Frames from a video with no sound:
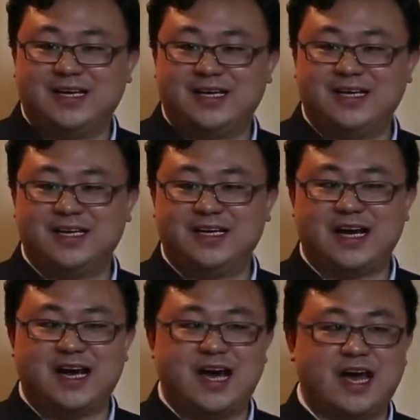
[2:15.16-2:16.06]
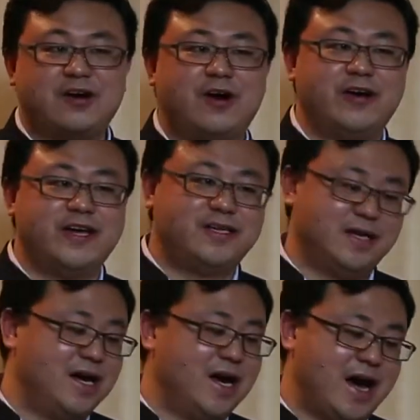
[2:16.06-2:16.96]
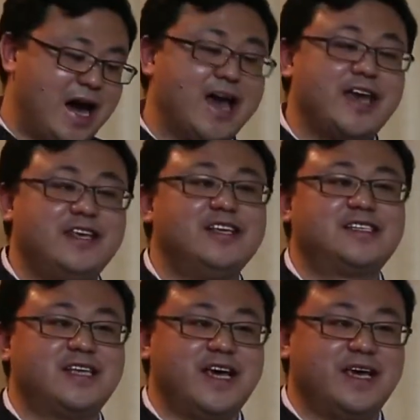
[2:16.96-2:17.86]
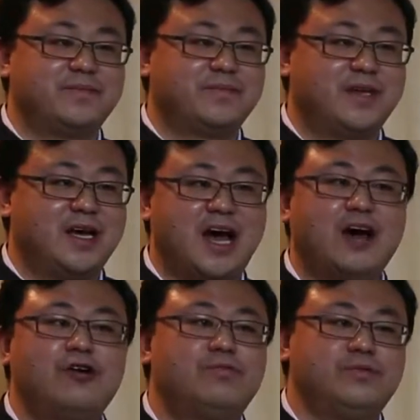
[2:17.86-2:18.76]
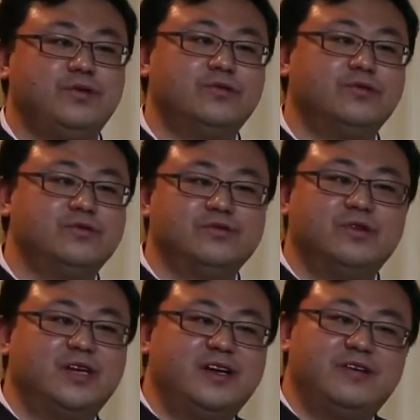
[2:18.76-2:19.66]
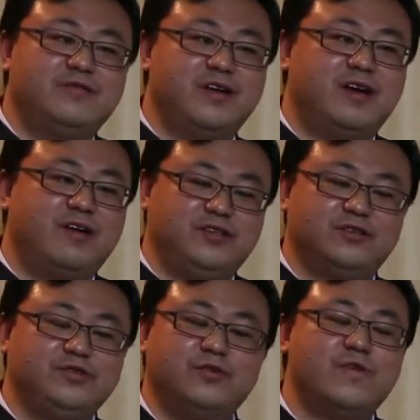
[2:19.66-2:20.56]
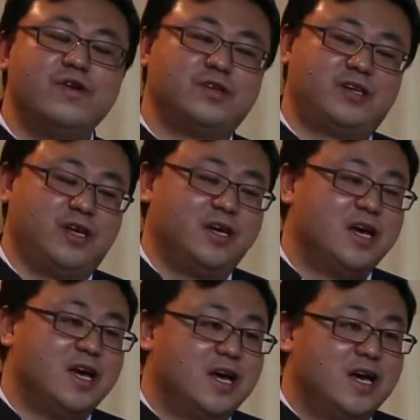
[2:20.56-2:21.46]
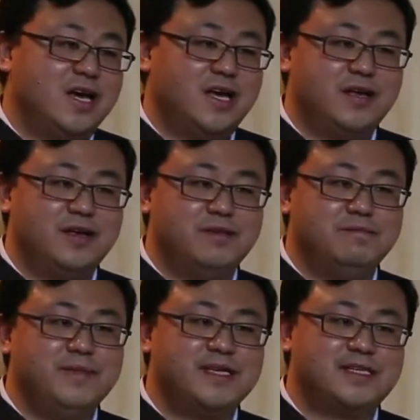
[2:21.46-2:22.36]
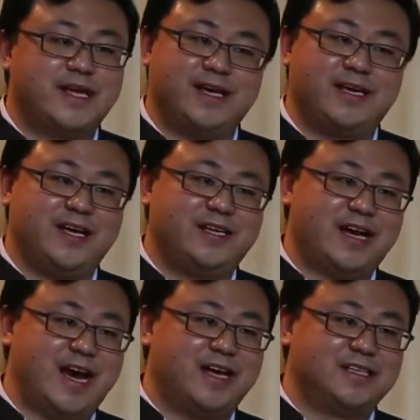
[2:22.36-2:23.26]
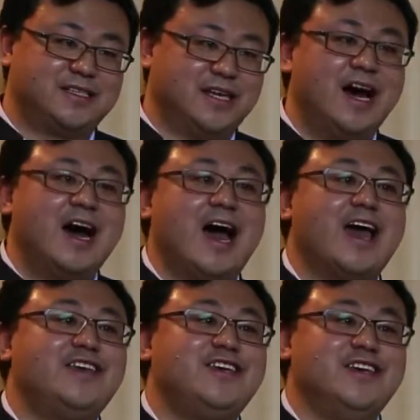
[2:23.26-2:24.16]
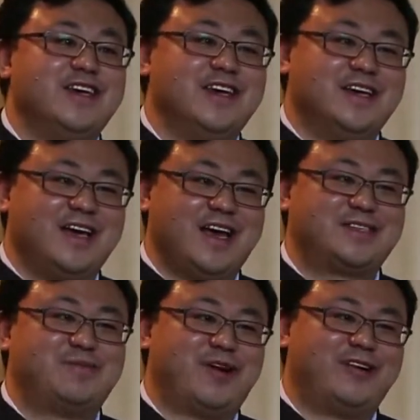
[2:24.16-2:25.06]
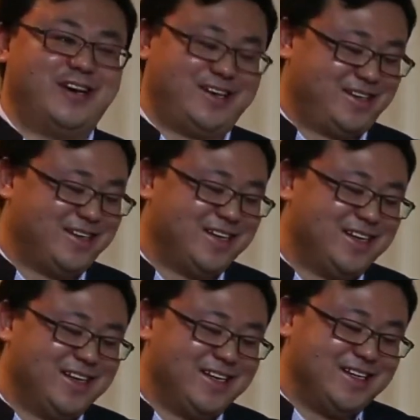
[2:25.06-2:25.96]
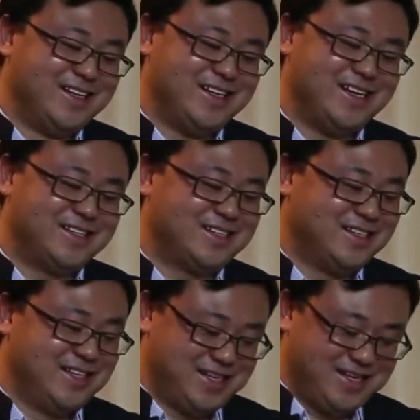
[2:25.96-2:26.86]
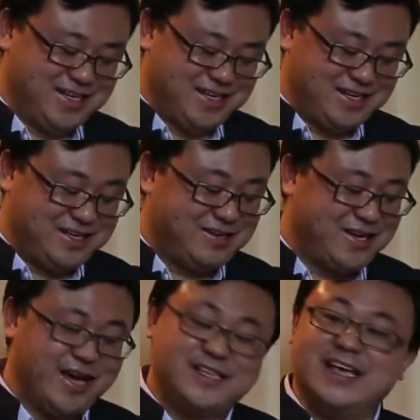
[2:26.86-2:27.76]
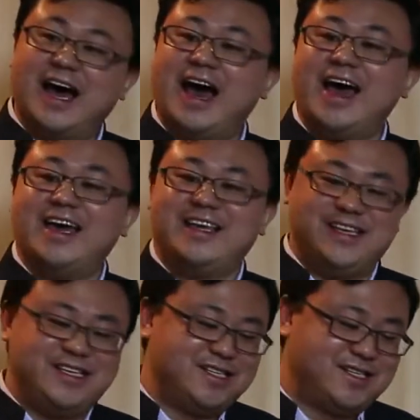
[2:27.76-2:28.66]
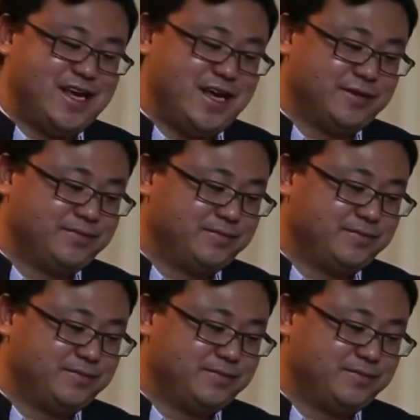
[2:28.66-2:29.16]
I call it IEC. I hope you won't mistake it as IE, Explorer. Yes. Okay, it's IEC.